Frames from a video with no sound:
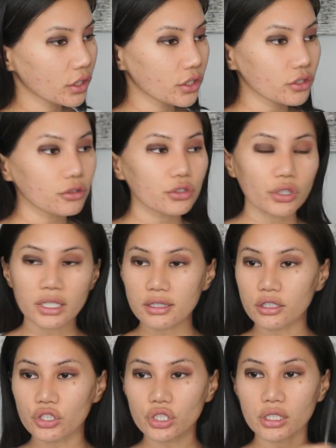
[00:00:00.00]
So it
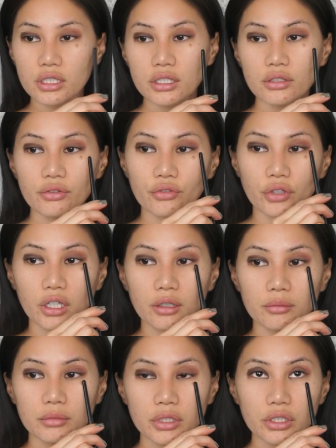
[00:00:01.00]
transitions
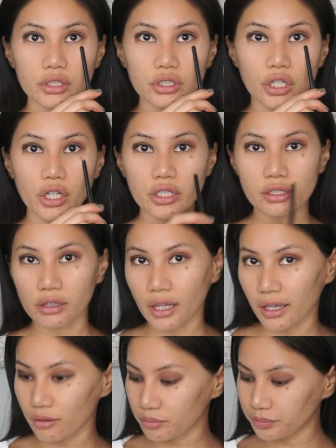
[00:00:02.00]
from dark to light.